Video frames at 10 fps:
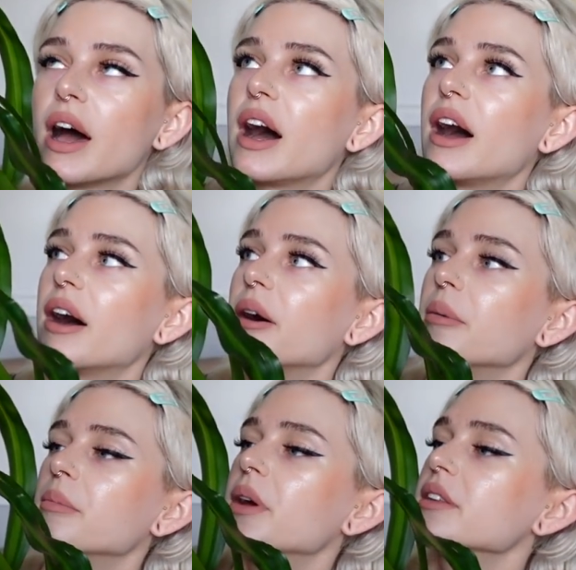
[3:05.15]

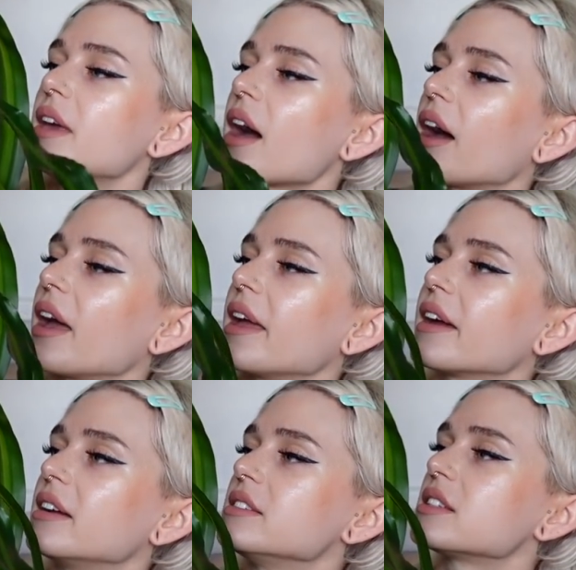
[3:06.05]
Yeah,
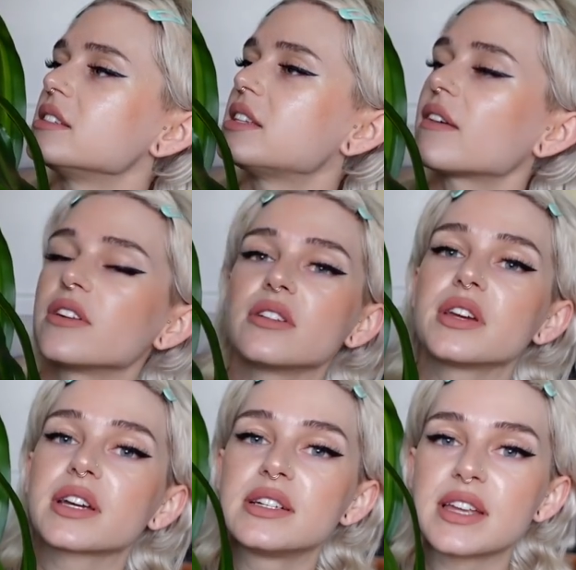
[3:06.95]
and definitely
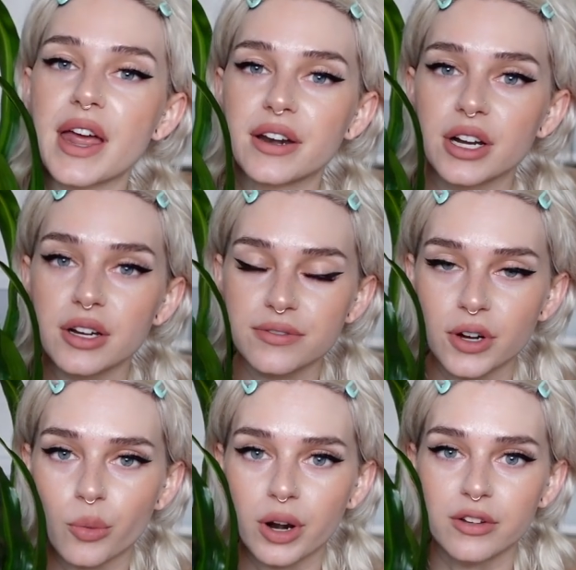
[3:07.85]
a contender
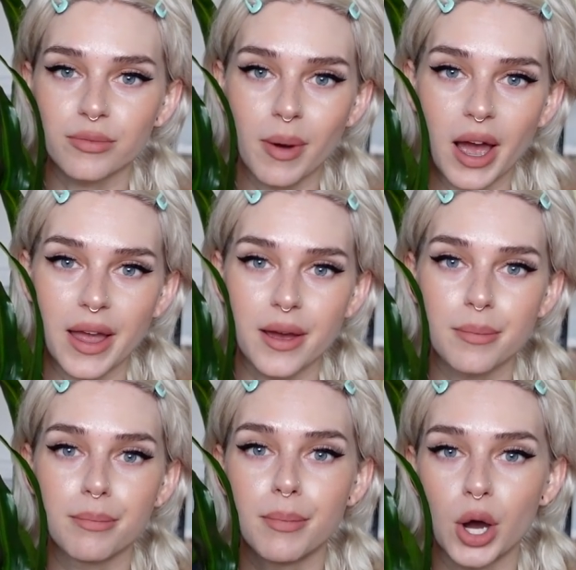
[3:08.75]
for one of my
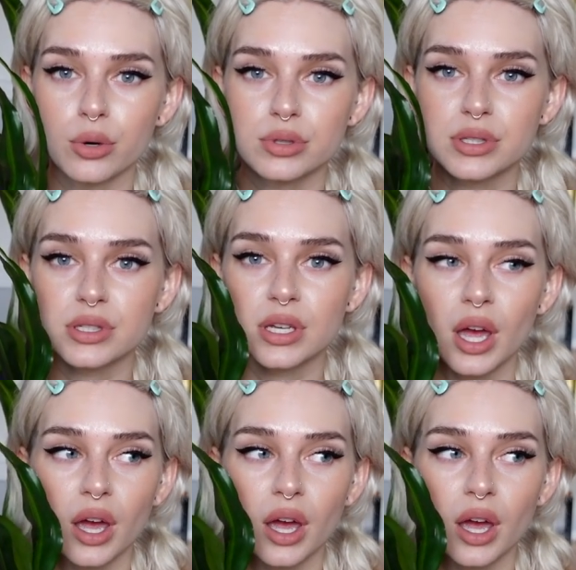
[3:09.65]
most